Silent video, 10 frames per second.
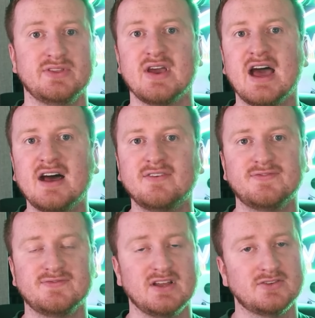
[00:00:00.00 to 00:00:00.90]
When you
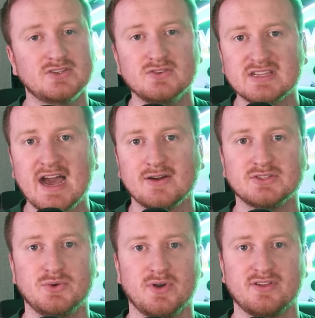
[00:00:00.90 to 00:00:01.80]
have, you know, two
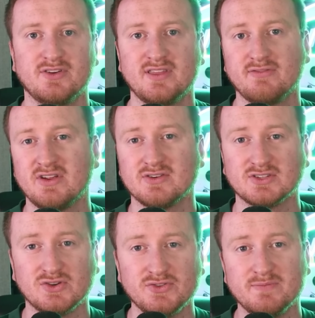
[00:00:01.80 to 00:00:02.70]
tackles who are 33
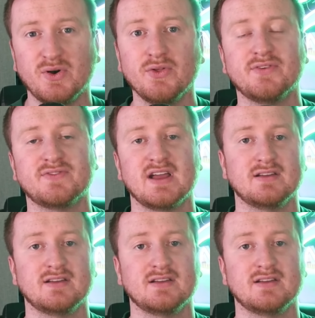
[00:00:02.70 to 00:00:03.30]
years old and both